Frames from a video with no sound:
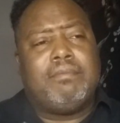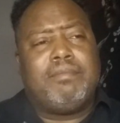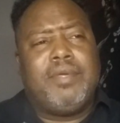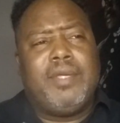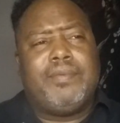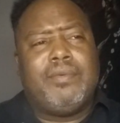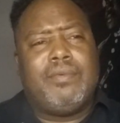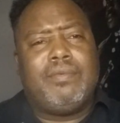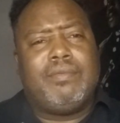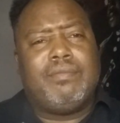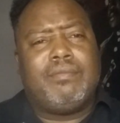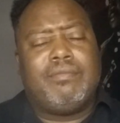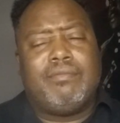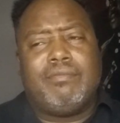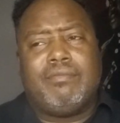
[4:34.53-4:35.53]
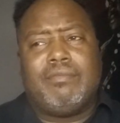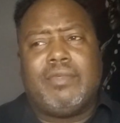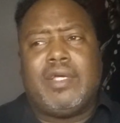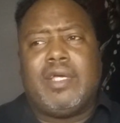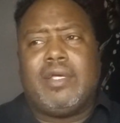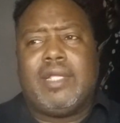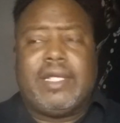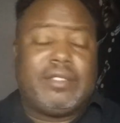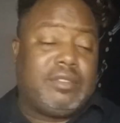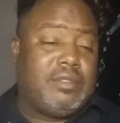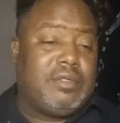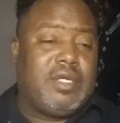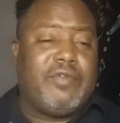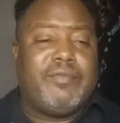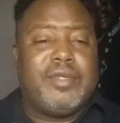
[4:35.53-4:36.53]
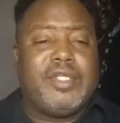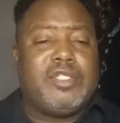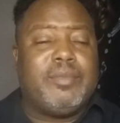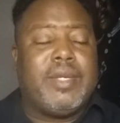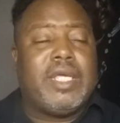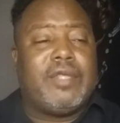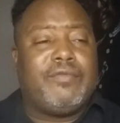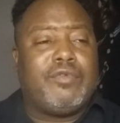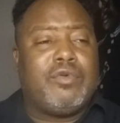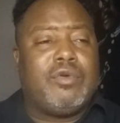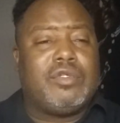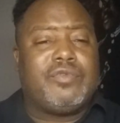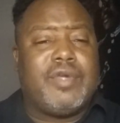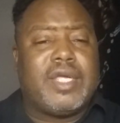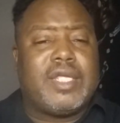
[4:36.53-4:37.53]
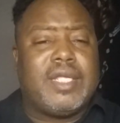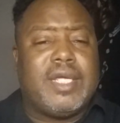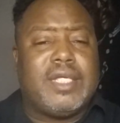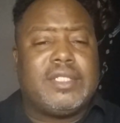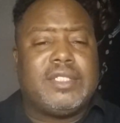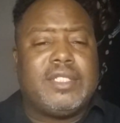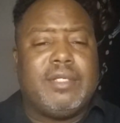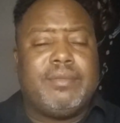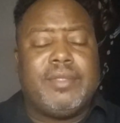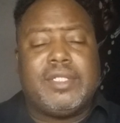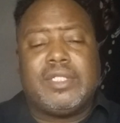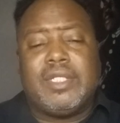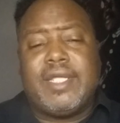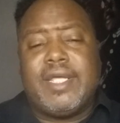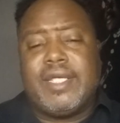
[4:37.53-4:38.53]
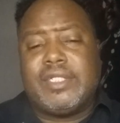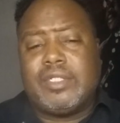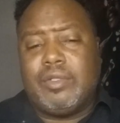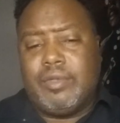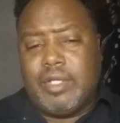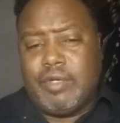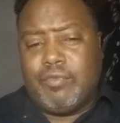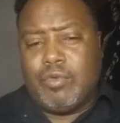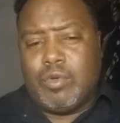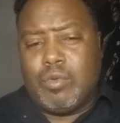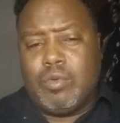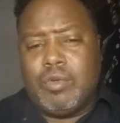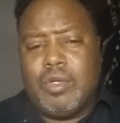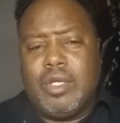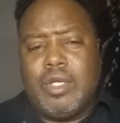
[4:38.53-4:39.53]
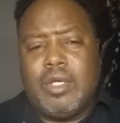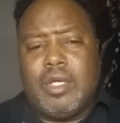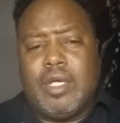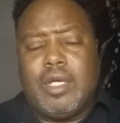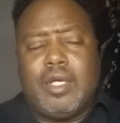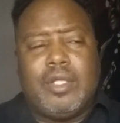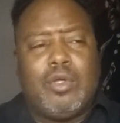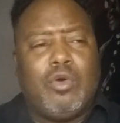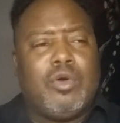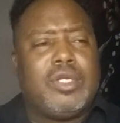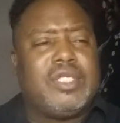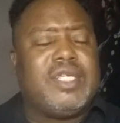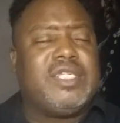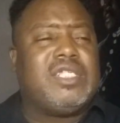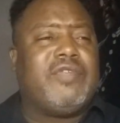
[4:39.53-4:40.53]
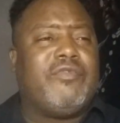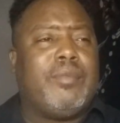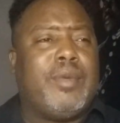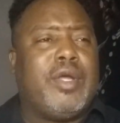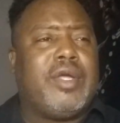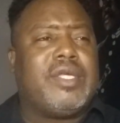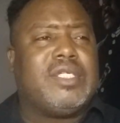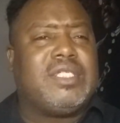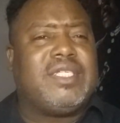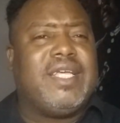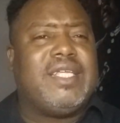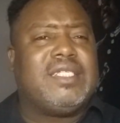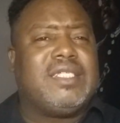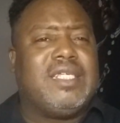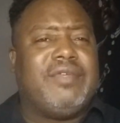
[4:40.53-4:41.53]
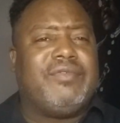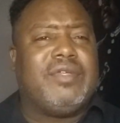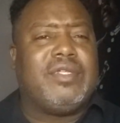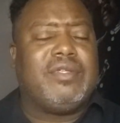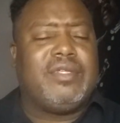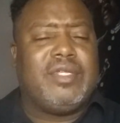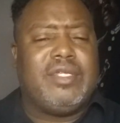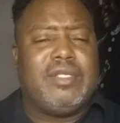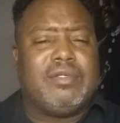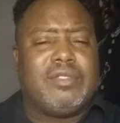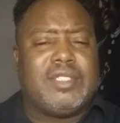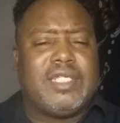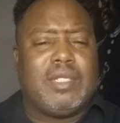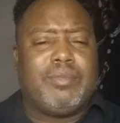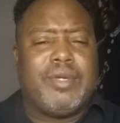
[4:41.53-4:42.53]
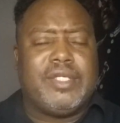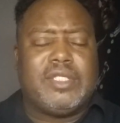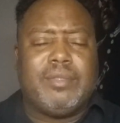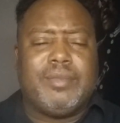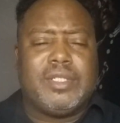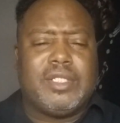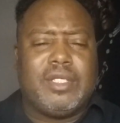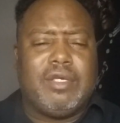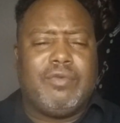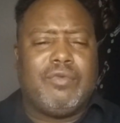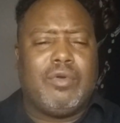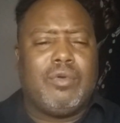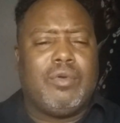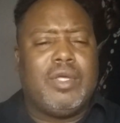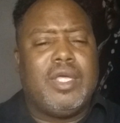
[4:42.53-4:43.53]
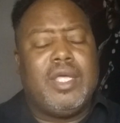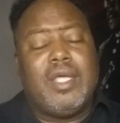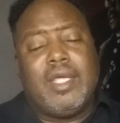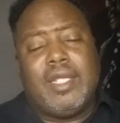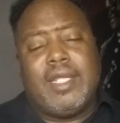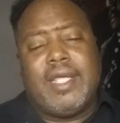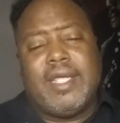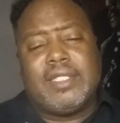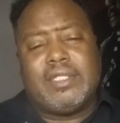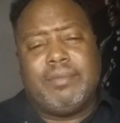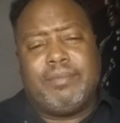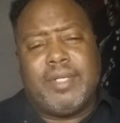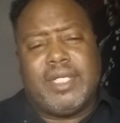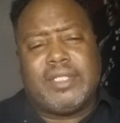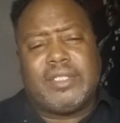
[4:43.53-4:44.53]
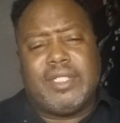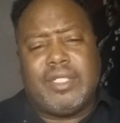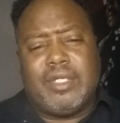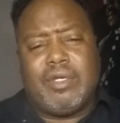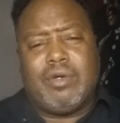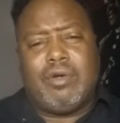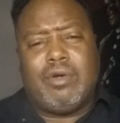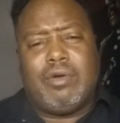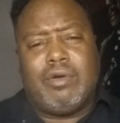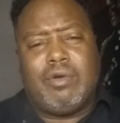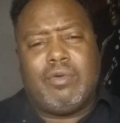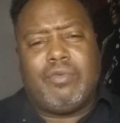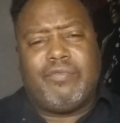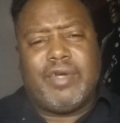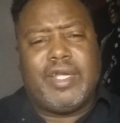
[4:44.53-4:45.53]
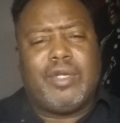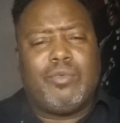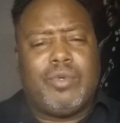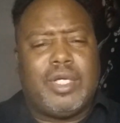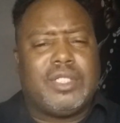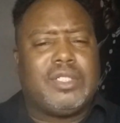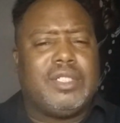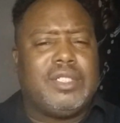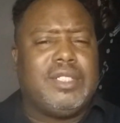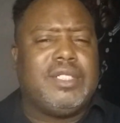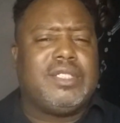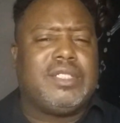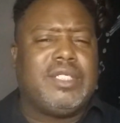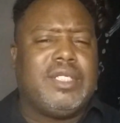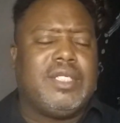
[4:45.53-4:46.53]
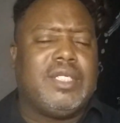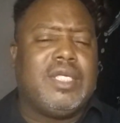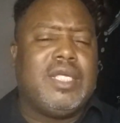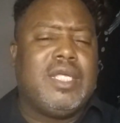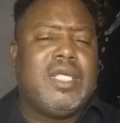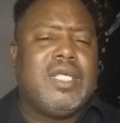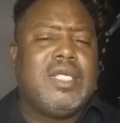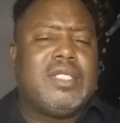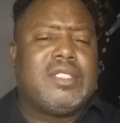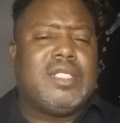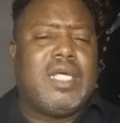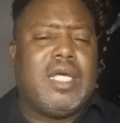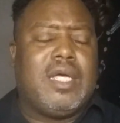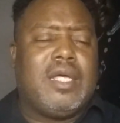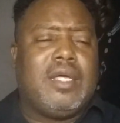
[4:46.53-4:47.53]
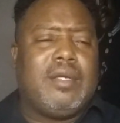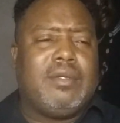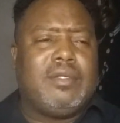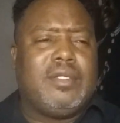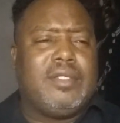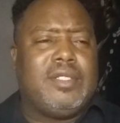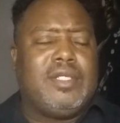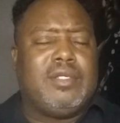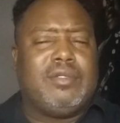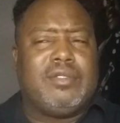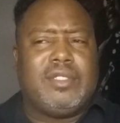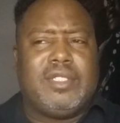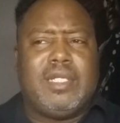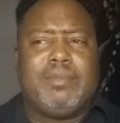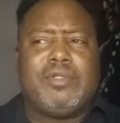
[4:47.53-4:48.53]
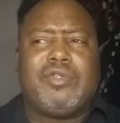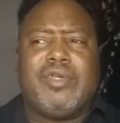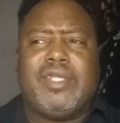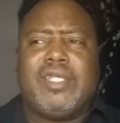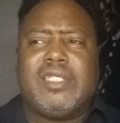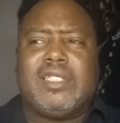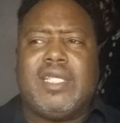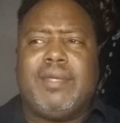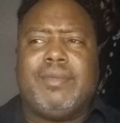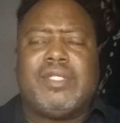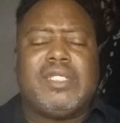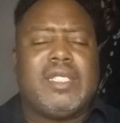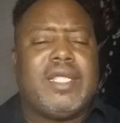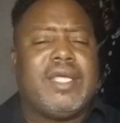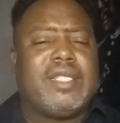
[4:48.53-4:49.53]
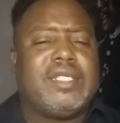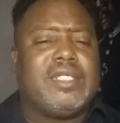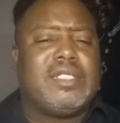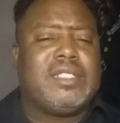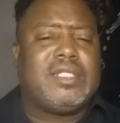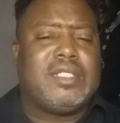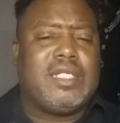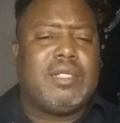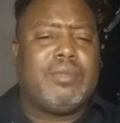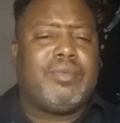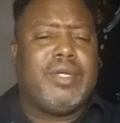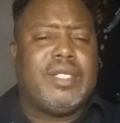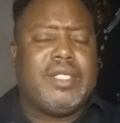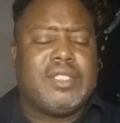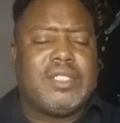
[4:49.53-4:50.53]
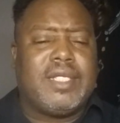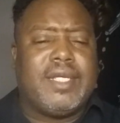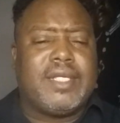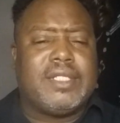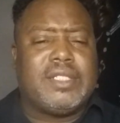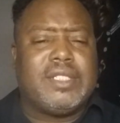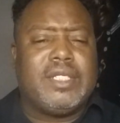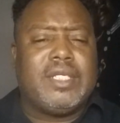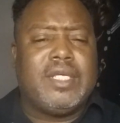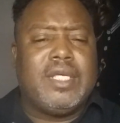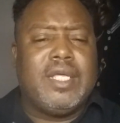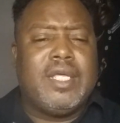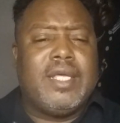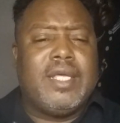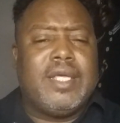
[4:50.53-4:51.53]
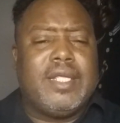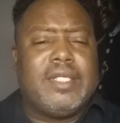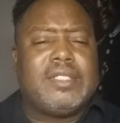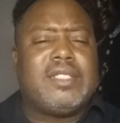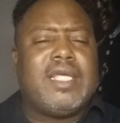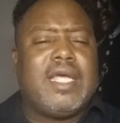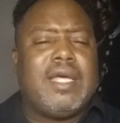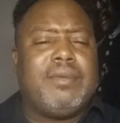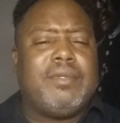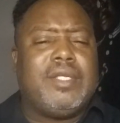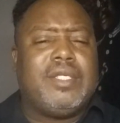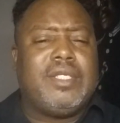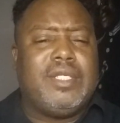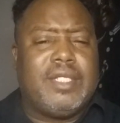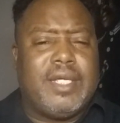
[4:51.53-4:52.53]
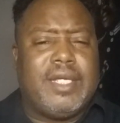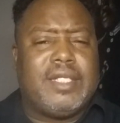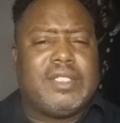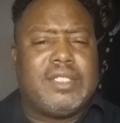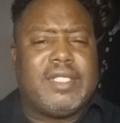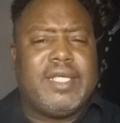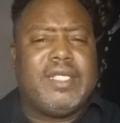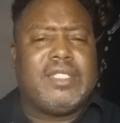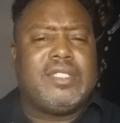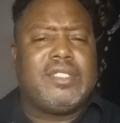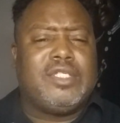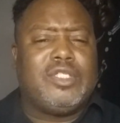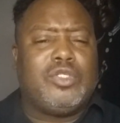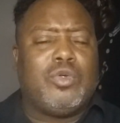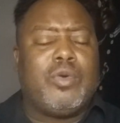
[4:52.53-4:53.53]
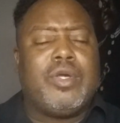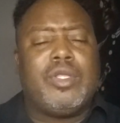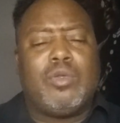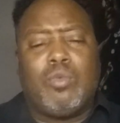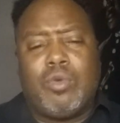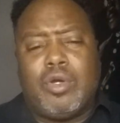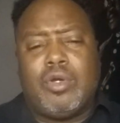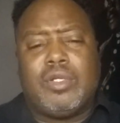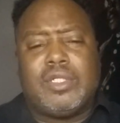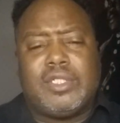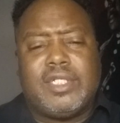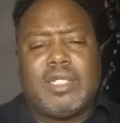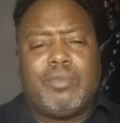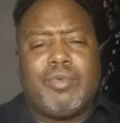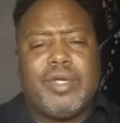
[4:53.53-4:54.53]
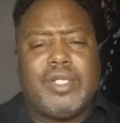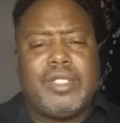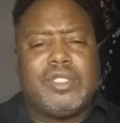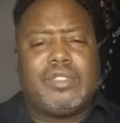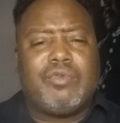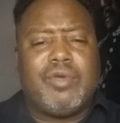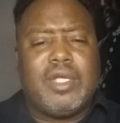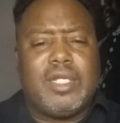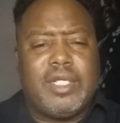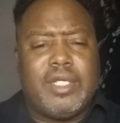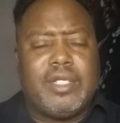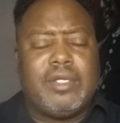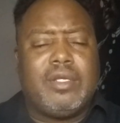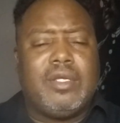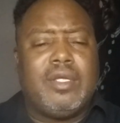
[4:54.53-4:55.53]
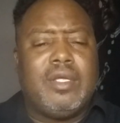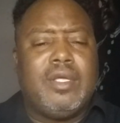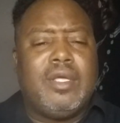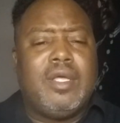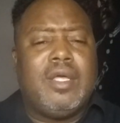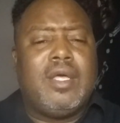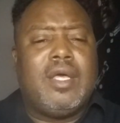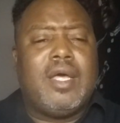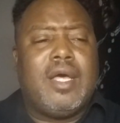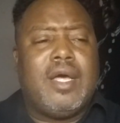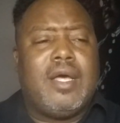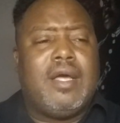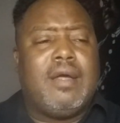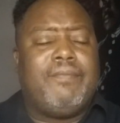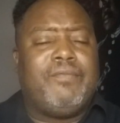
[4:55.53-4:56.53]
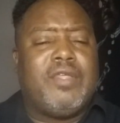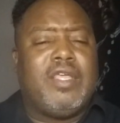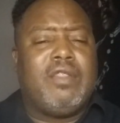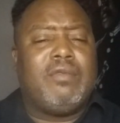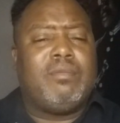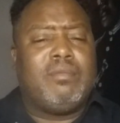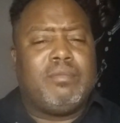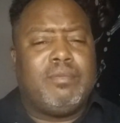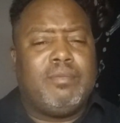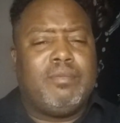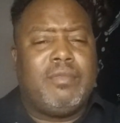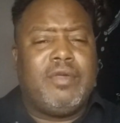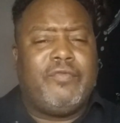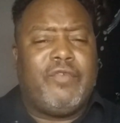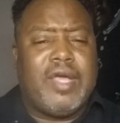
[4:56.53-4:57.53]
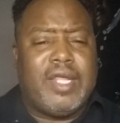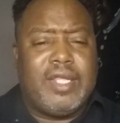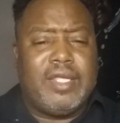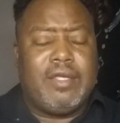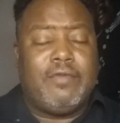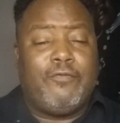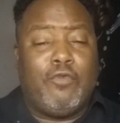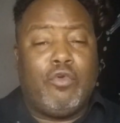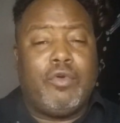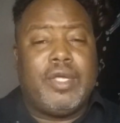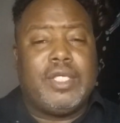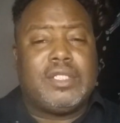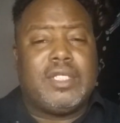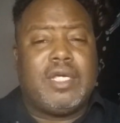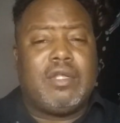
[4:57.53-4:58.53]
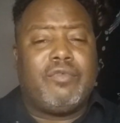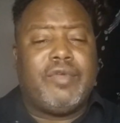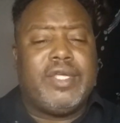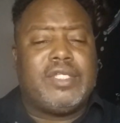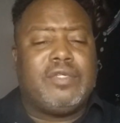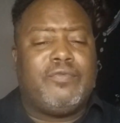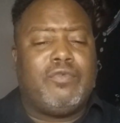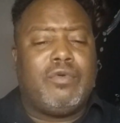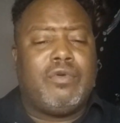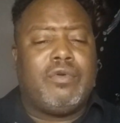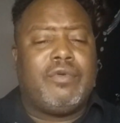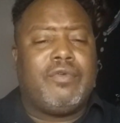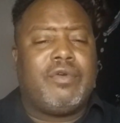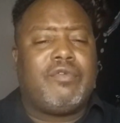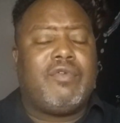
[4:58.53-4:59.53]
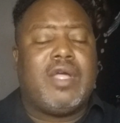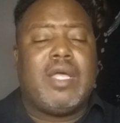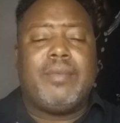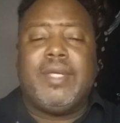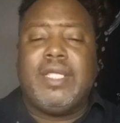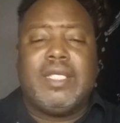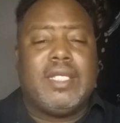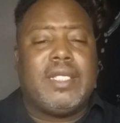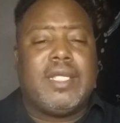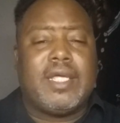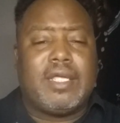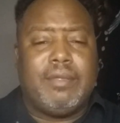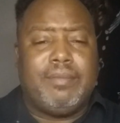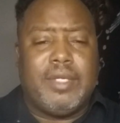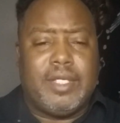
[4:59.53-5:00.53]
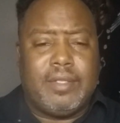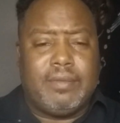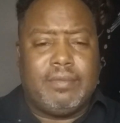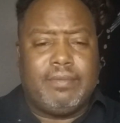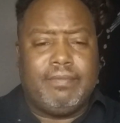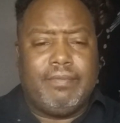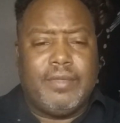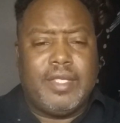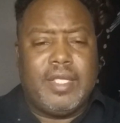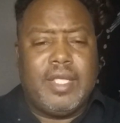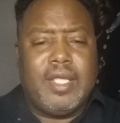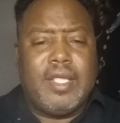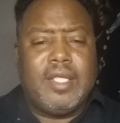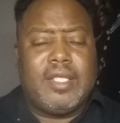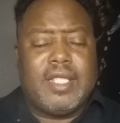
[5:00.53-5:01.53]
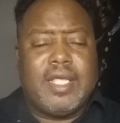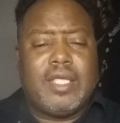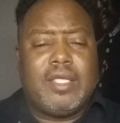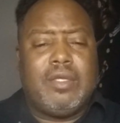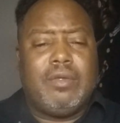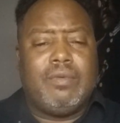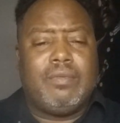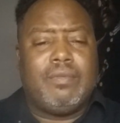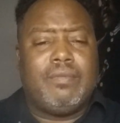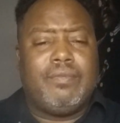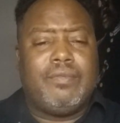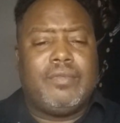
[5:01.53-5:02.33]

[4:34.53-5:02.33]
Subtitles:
People like the government of Jamaica, of course, recognizes him as a national hero. The Organization of American States even, celebrates him as a hero and has a bust in their hall right in Washington, D.C., demonstrating his image and likeness and celebrating his legacy. And it's time that the United States join the world in celebrating this great leader. And we're fighting for exoneration for a crime he did not commit. Thank you.